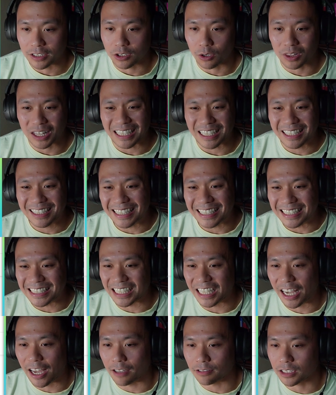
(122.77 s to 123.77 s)
So think
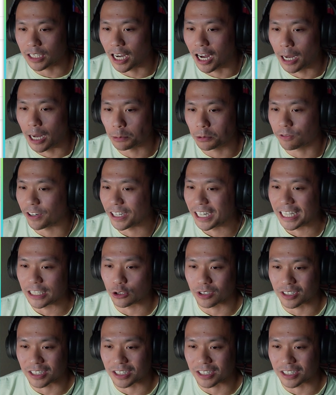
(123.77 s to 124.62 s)
DCS, comps, financial